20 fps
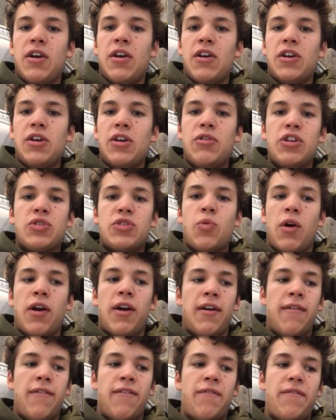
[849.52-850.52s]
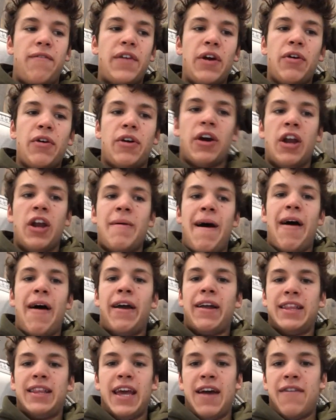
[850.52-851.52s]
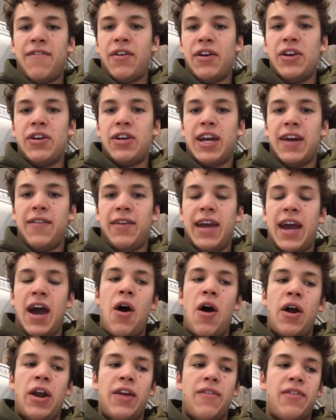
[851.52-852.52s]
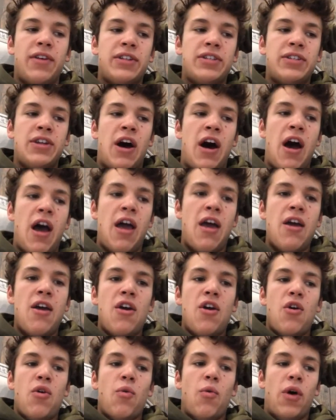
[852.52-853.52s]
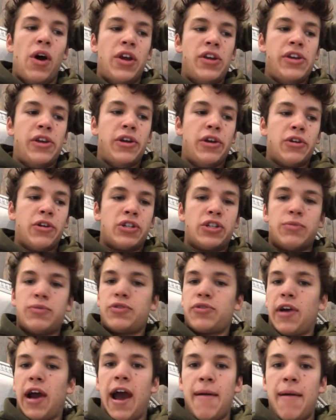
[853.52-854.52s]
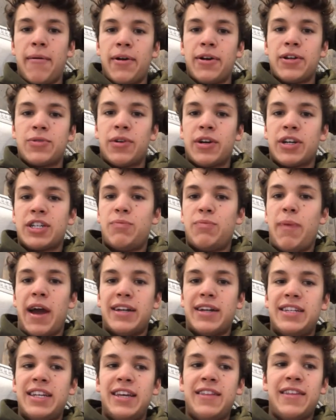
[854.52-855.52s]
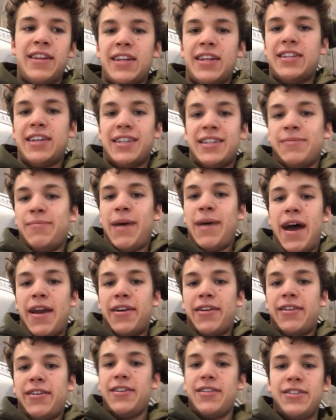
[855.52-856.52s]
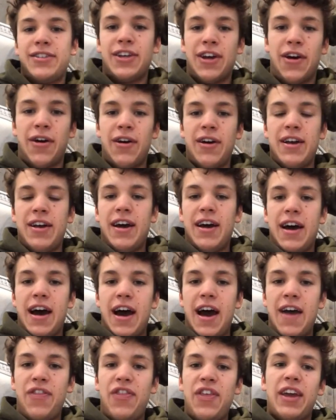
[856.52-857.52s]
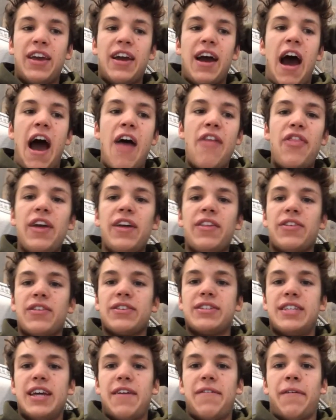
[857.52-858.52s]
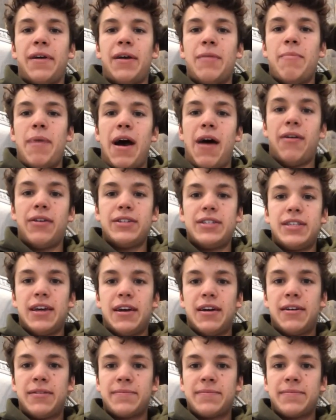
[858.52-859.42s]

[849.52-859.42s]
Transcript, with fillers: You just want to feel good about like the effort you're giving out, and if it's not what your subscribers were expecting, then it doesn't matter. Yeah, so, exactly. I think I think there's definitely a balance there.